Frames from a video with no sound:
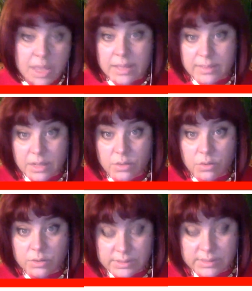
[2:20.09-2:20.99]
And then
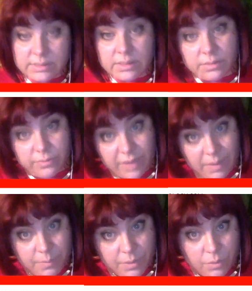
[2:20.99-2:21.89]
on the 16th of
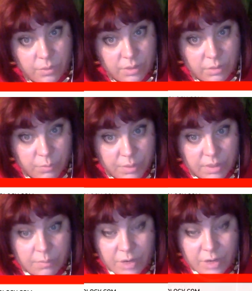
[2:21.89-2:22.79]
April, he will
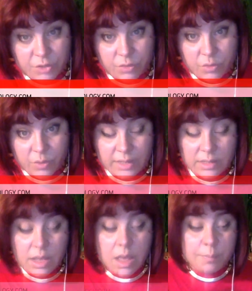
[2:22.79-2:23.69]
become retrograde,
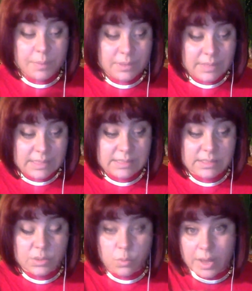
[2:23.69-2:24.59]
but this
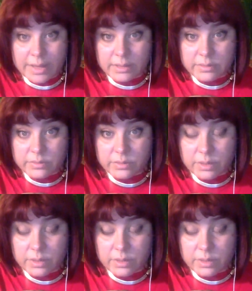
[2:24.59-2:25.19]
is quite,